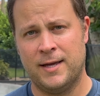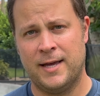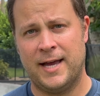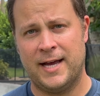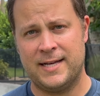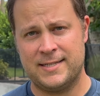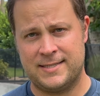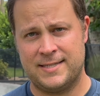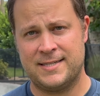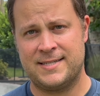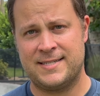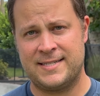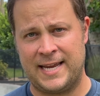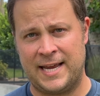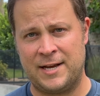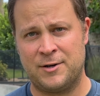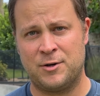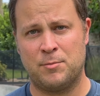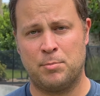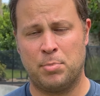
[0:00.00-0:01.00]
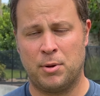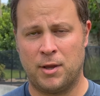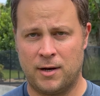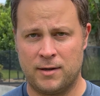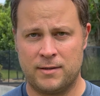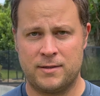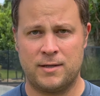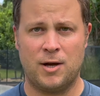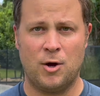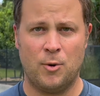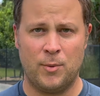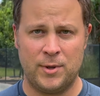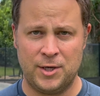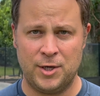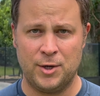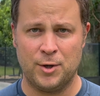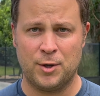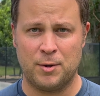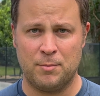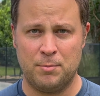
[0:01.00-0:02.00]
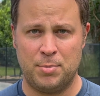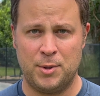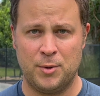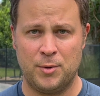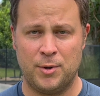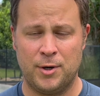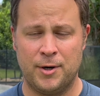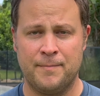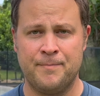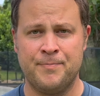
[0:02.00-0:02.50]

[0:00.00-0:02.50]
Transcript: as the standard plug to go into your computer.